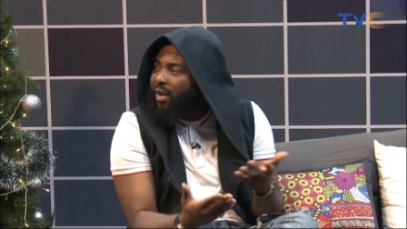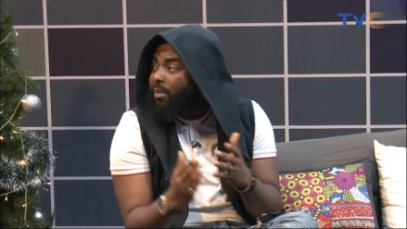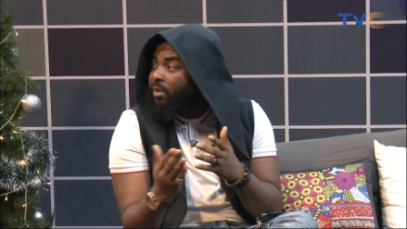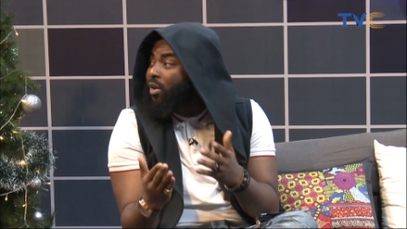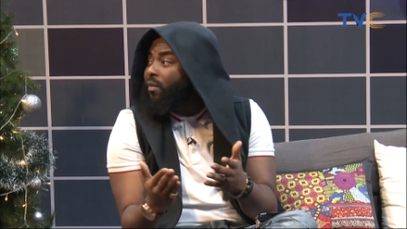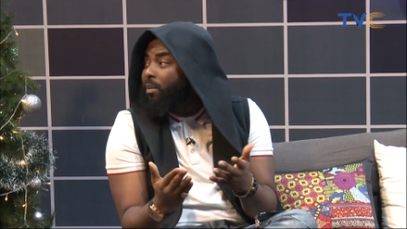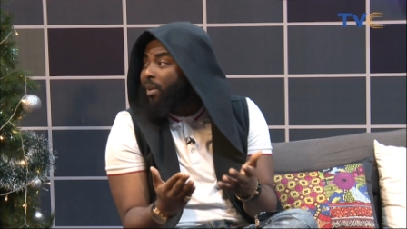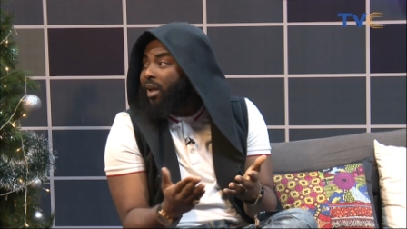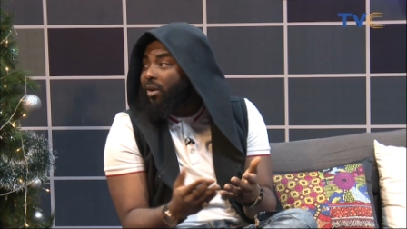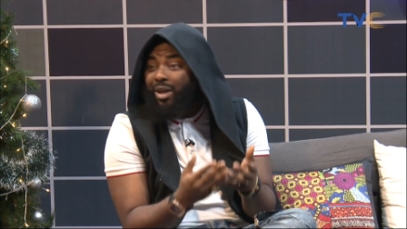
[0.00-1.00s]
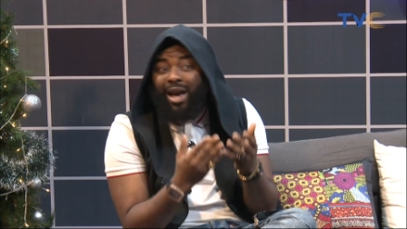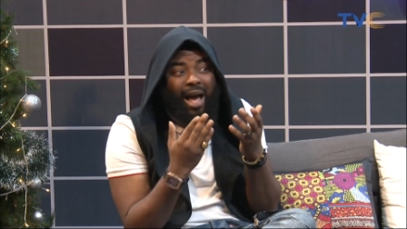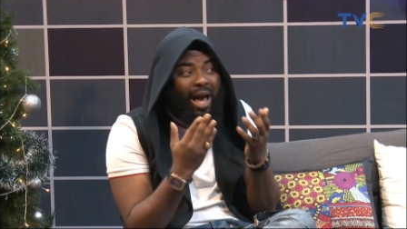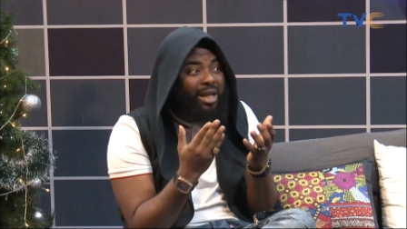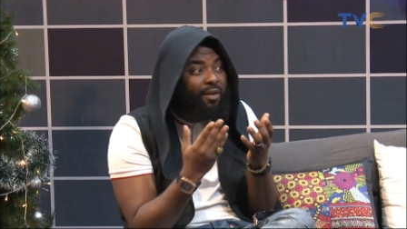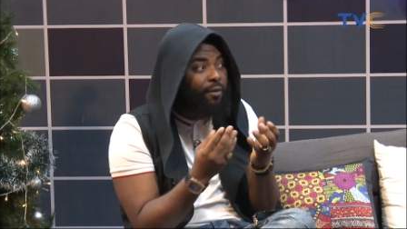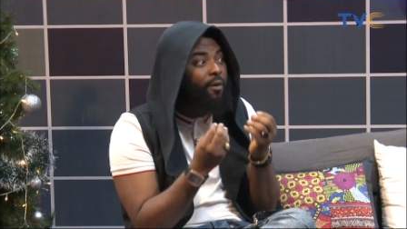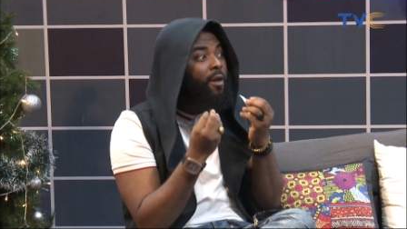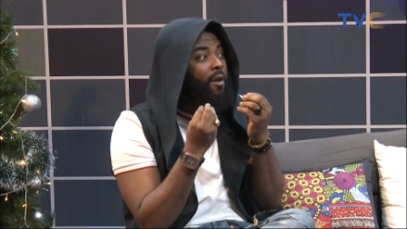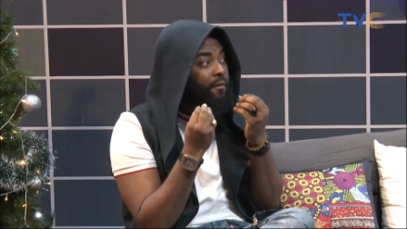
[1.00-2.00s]
level, I'm not mm -hmm. even playing, on a high level,
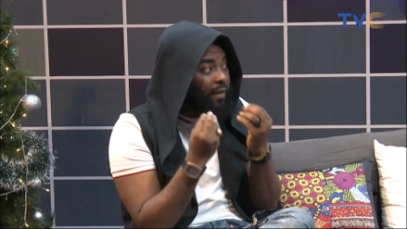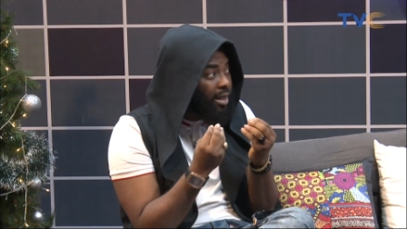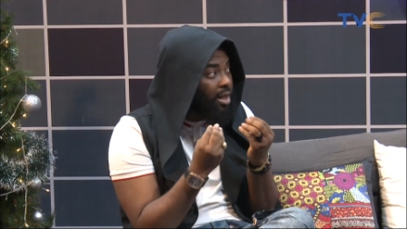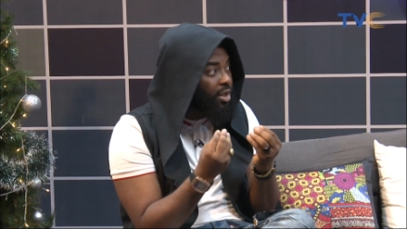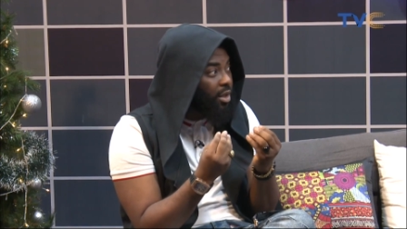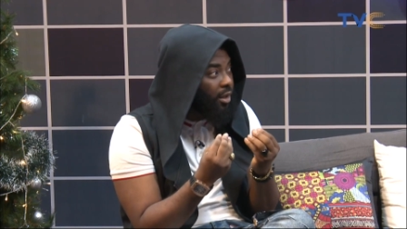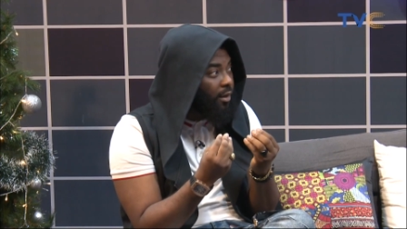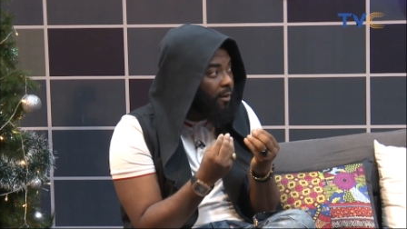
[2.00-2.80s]
financially.